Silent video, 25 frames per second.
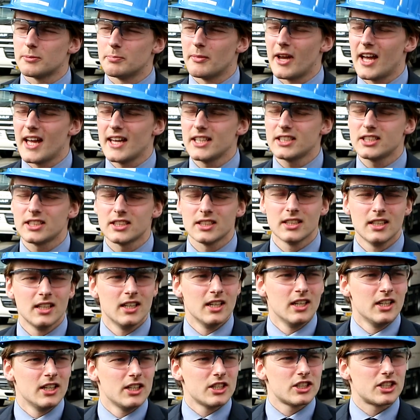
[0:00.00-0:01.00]
mass,
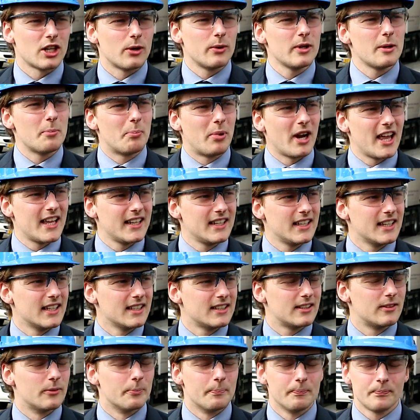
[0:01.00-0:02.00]
so we blend it.
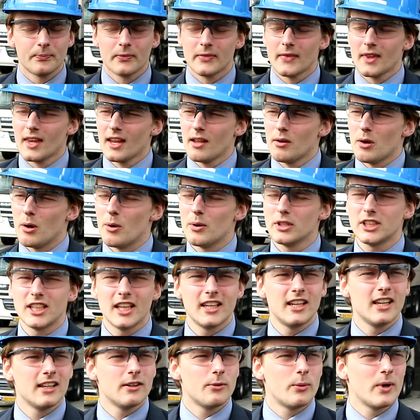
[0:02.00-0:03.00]
What
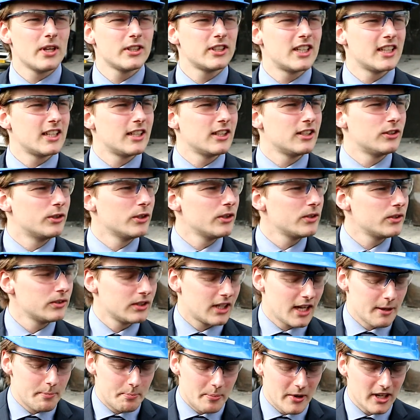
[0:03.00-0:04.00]
did they do?
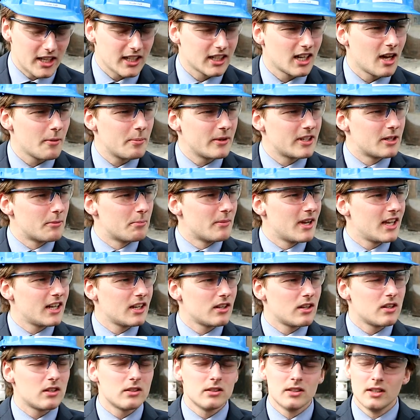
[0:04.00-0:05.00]
They pick it up in the
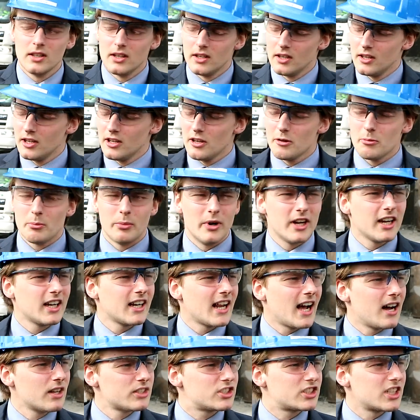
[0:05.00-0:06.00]
middle, bring it
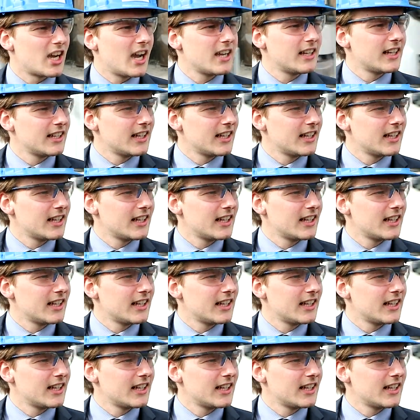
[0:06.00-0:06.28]
outside,